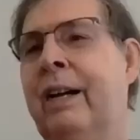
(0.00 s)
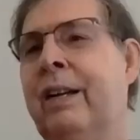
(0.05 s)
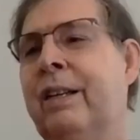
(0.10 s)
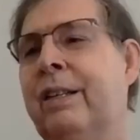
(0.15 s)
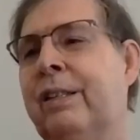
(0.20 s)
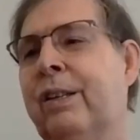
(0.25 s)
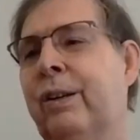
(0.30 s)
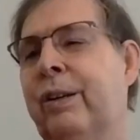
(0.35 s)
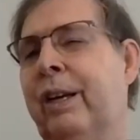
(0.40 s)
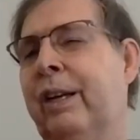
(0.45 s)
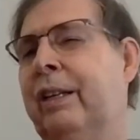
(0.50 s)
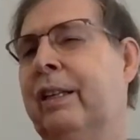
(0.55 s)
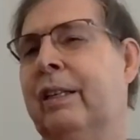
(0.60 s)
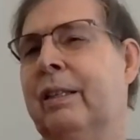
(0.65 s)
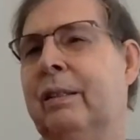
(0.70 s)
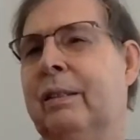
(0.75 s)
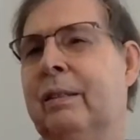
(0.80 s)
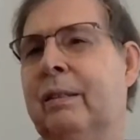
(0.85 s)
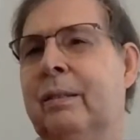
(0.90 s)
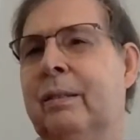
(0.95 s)
noticed, looking
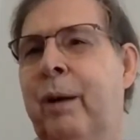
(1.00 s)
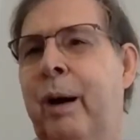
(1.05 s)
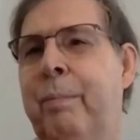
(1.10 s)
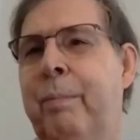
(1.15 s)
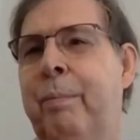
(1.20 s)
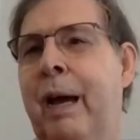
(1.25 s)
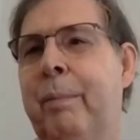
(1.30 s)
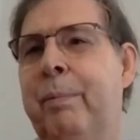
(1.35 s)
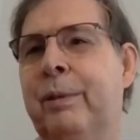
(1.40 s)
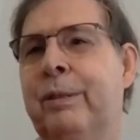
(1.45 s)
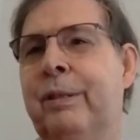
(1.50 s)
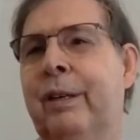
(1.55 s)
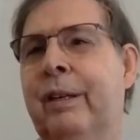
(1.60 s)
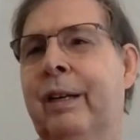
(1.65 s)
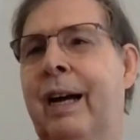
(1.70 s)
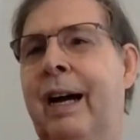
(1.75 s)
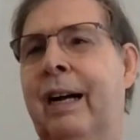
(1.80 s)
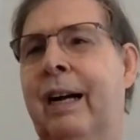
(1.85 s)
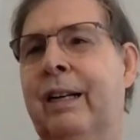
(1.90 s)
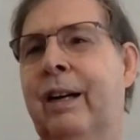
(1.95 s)
at my papers
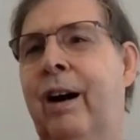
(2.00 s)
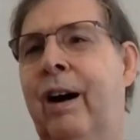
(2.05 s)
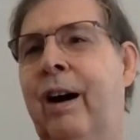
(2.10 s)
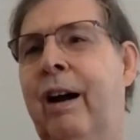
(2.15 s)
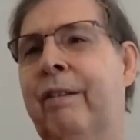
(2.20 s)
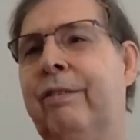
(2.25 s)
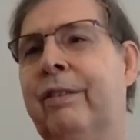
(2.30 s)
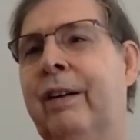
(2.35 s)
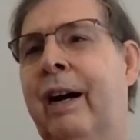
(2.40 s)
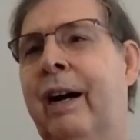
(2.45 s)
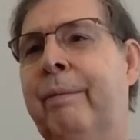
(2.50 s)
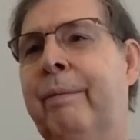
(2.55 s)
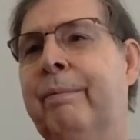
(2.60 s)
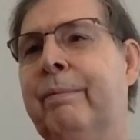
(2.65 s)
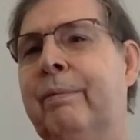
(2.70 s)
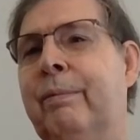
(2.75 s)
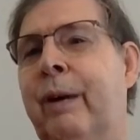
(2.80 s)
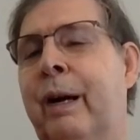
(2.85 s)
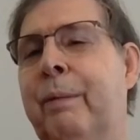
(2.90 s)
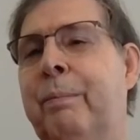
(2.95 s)
on archive,
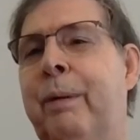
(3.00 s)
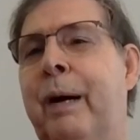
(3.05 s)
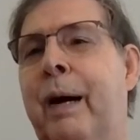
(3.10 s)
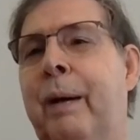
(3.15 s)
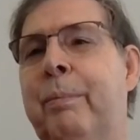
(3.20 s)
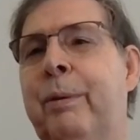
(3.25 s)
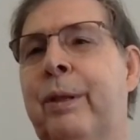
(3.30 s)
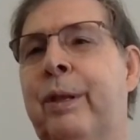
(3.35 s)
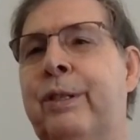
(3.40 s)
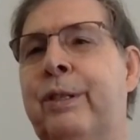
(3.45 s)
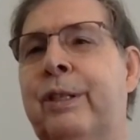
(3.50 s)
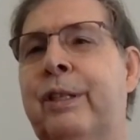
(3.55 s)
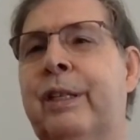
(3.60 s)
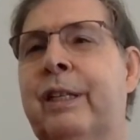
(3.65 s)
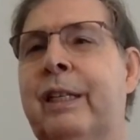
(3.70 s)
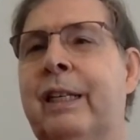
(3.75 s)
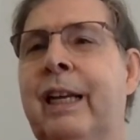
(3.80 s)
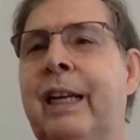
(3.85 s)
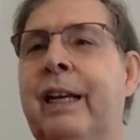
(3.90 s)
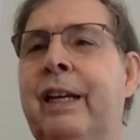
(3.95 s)
one paper that
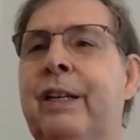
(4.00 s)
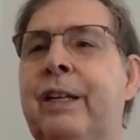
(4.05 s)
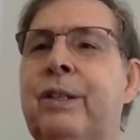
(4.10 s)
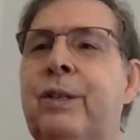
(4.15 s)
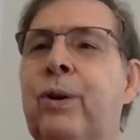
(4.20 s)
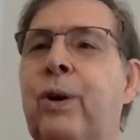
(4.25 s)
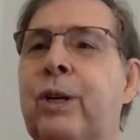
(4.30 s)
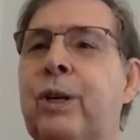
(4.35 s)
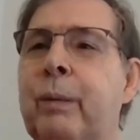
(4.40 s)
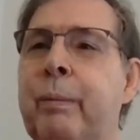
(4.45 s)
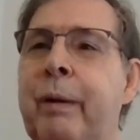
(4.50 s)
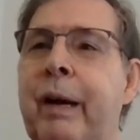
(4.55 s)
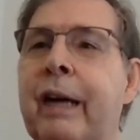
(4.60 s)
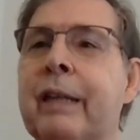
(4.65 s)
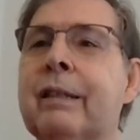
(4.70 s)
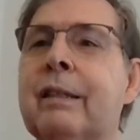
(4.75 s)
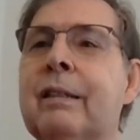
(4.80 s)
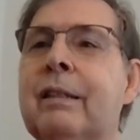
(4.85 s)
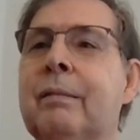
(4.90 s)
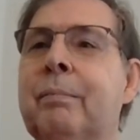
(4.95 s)
clearly talks
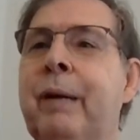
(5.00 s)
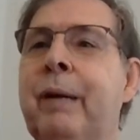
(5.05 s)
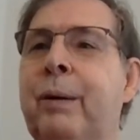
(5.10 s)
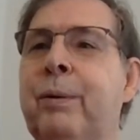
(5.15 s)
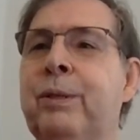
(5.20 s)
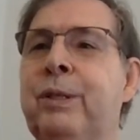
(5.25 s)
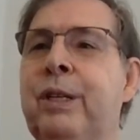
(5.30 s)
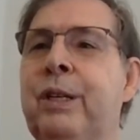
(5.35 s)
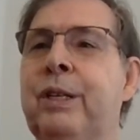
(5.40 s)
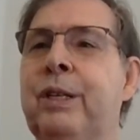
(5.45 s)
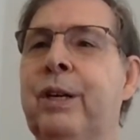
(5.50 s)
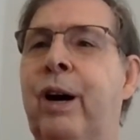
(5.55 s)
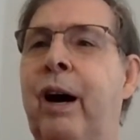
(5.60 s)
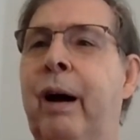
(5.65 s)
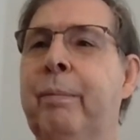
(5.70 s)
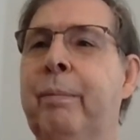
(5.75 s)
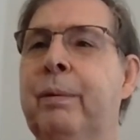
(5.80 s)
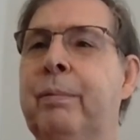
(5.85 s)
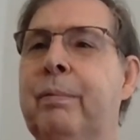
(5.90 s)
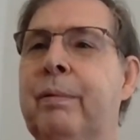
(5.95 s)
about backwards in
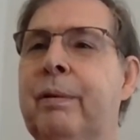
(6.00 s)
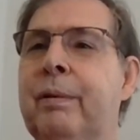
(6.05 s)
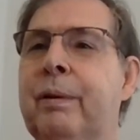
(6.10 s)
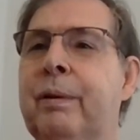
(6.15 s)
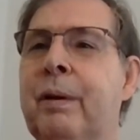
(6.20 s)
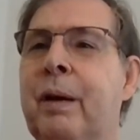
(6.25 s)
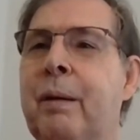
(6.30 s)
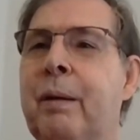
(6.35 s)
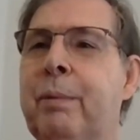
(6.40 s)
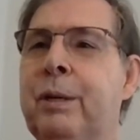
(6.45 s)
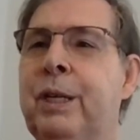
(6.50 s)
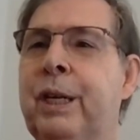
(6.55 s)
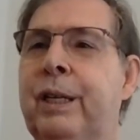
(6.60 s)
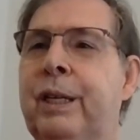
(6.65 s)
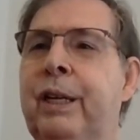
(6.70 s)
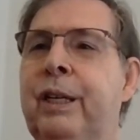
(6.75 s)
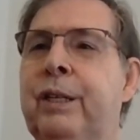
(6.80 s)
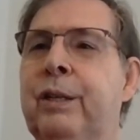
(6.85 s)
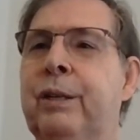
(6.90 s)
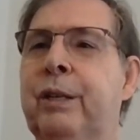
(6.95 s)
time,
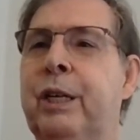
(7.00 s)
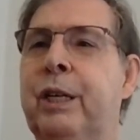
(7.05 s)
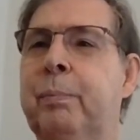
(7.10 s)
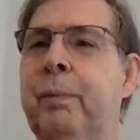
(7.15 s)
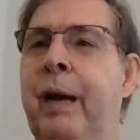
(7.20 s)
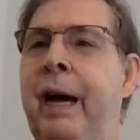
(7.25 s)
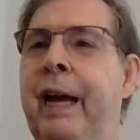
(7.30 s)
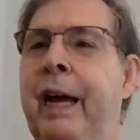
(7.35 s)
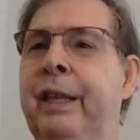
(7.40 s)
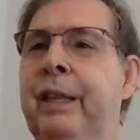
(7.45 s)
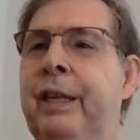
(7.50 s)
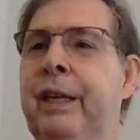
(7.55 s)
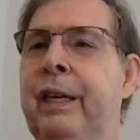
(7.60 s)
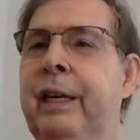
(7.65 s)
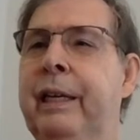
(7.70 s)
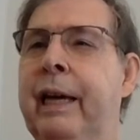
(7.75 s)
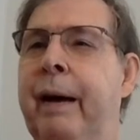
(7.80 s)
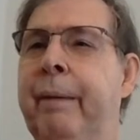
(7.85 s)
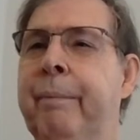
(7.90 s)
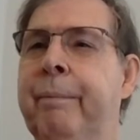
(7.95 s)
particularly to explain
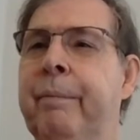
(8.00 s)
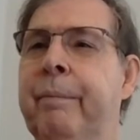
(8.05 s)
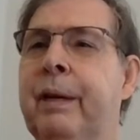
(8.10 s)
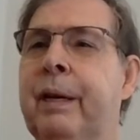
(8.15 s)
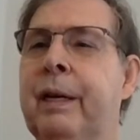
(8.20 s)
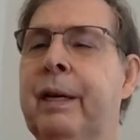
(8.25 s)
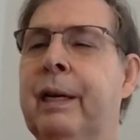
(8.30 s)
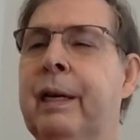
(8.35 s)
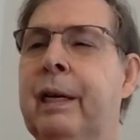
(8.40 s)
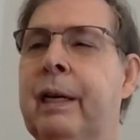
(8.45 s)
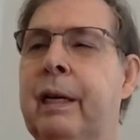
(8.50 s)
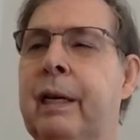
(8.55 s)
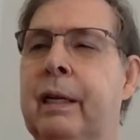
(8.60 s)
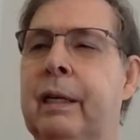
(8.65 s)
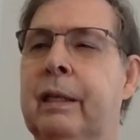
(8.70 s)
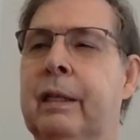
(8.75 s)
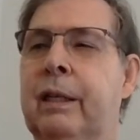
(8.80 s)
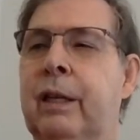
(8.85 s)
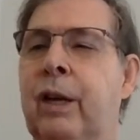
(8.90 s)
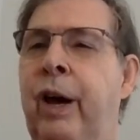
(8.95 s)
the
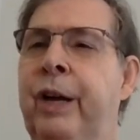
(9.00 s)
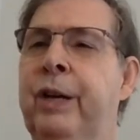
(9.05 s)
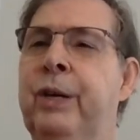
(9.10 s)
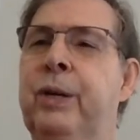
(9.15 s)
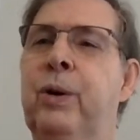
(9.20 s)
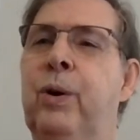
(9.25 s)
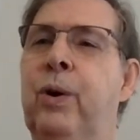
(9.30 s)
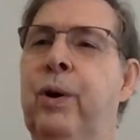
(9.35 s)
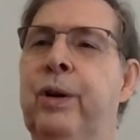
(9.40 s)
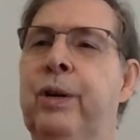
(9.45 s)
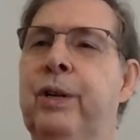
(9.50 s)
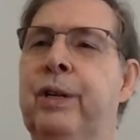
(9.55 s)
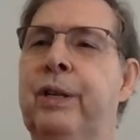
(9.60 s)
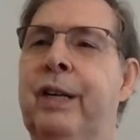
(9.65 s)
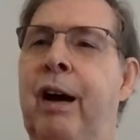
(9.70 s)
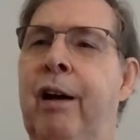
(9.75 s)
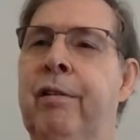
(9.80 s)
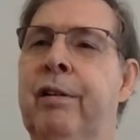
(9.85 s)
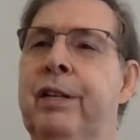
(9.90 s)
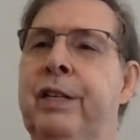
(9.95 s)
Klein-Gordon
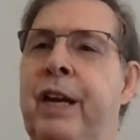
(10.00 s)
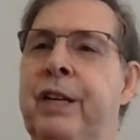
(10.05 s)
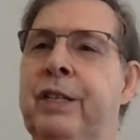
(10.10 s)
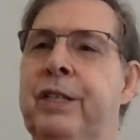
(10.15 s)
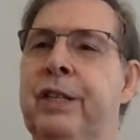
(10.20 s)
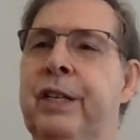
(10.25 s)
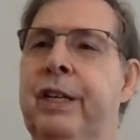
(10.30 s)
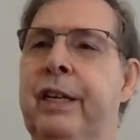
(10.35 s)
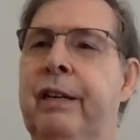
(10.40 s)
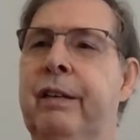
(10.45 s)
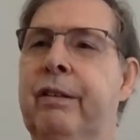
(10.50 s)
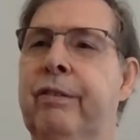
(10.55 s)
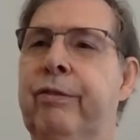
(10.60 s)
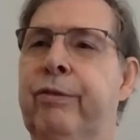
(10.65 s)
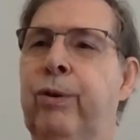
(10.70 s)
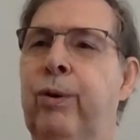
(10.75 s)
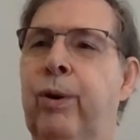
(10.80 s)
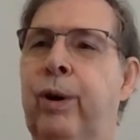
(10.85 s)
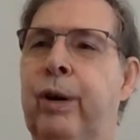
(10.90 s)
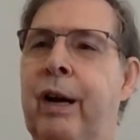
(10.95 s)
current density, the
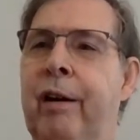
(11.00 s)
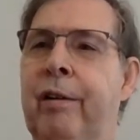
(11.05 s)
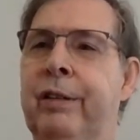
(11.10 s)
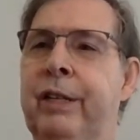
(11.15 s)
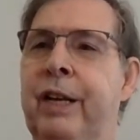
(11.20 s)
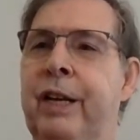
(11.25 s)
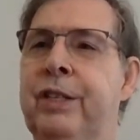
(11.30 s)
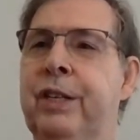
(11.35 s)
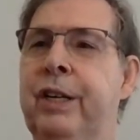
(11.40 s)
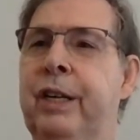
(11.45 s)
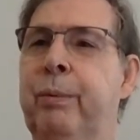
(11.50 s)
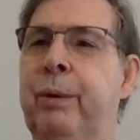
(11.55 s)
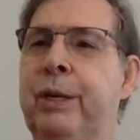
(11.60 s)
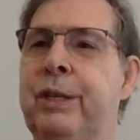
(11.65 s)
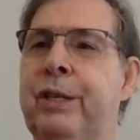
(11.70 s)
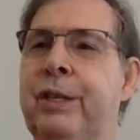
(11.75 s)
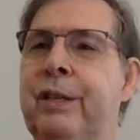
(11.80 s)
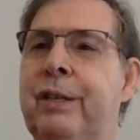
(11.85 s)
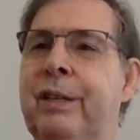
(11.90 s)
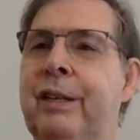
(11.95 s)
4 current density,
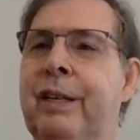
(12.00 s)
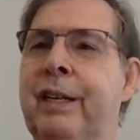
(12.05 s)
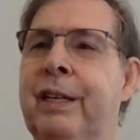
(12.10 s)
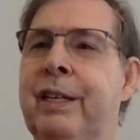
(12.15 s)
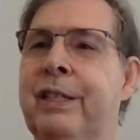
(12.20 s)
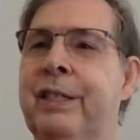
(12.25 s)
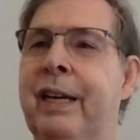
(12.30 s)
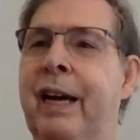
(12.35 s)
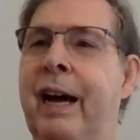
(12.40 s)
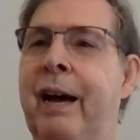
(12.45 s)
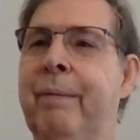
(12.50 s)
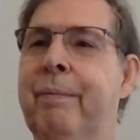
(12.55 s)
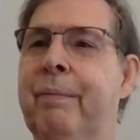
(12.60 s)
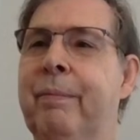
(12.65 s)
which is